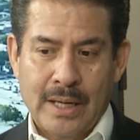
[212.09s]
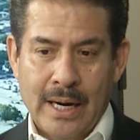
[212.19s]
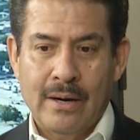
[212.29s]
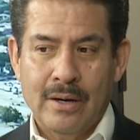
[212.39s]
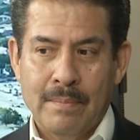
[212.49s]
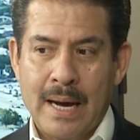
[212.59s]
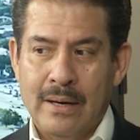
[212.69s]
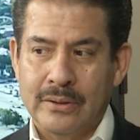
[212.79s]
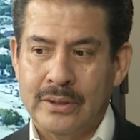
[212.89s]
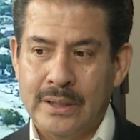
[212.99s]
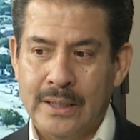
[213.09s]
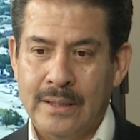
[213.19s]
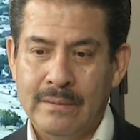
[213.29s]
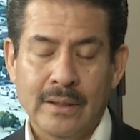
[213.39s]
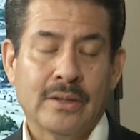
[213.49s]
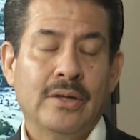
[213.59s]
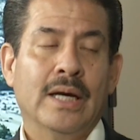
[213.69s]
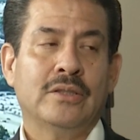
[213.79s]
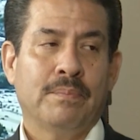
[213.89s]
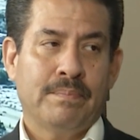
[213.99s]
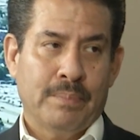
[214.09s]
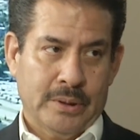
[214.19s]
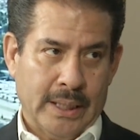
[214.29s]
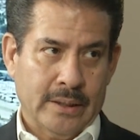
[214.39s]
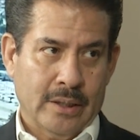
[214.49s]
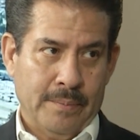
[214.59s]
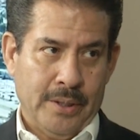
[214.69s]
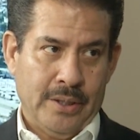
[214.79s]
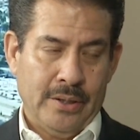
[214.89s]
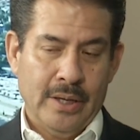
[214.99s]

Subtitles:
cared about, look, you had to protect the community.